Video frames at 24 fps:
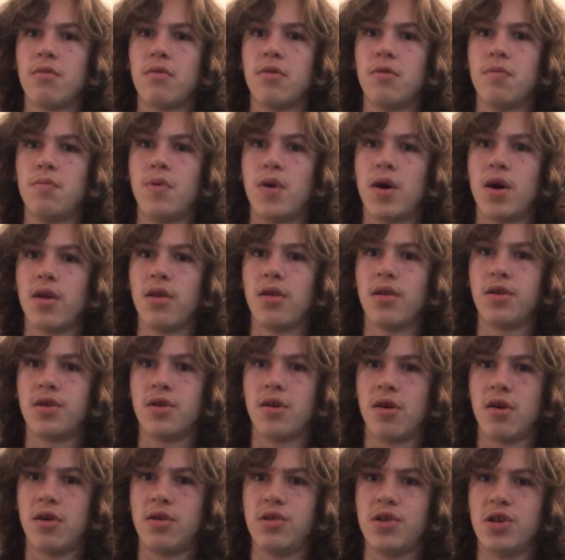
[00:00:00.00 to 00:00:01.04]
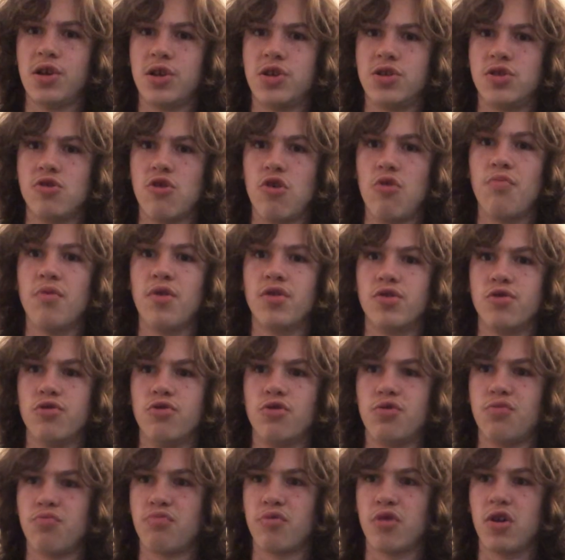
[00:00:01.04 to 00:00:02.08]
a bottle of Dawn dish soap, a
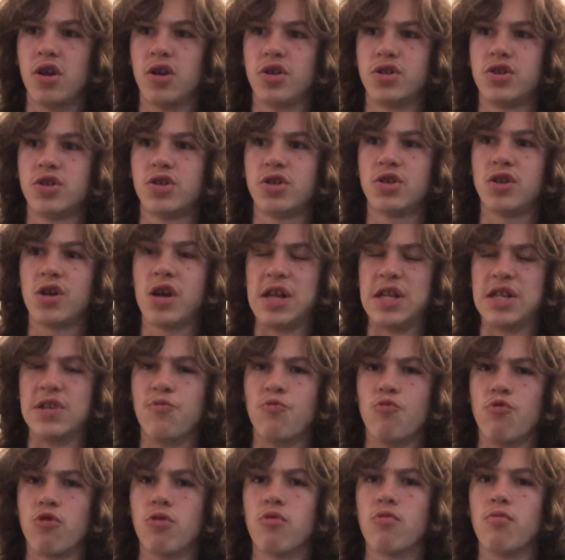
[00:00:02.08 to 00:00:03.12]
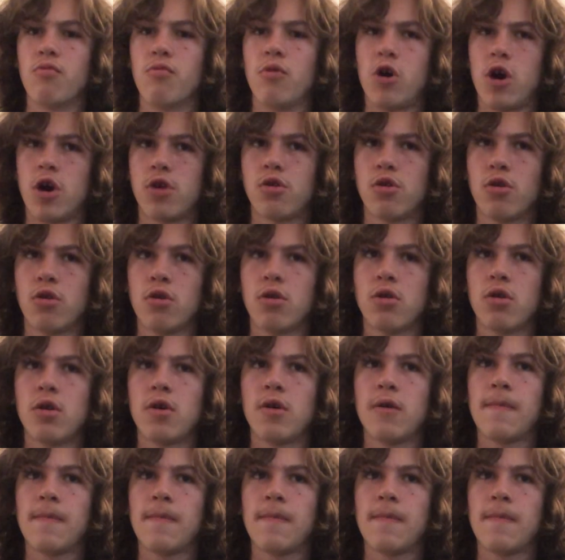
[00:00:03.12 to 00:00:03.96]
toothbrush, and some warm water